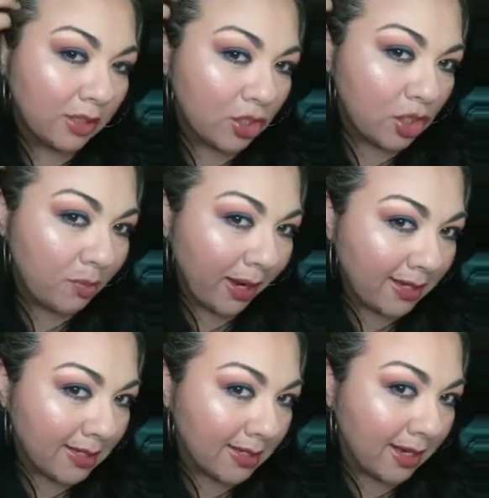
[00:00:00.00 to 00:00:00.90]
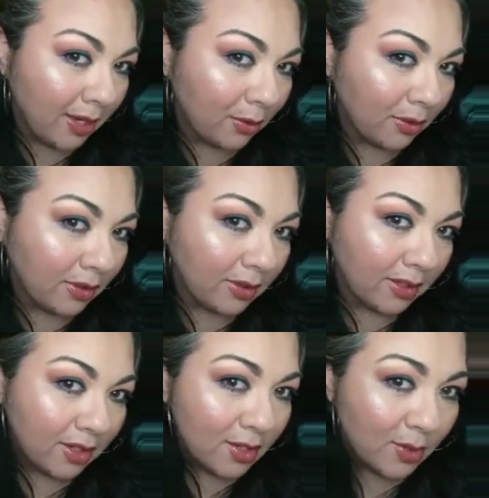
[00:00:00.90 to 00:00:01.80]
She passed it down.
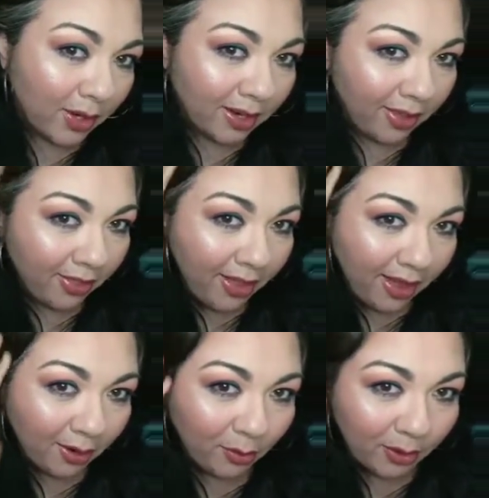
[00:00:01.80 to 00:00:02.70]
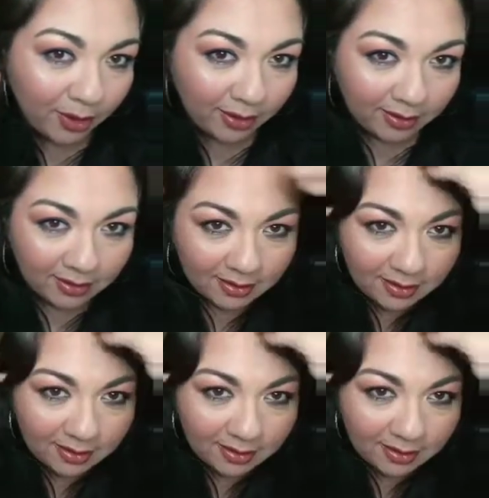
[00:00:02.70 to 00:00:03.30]
So I got that going on.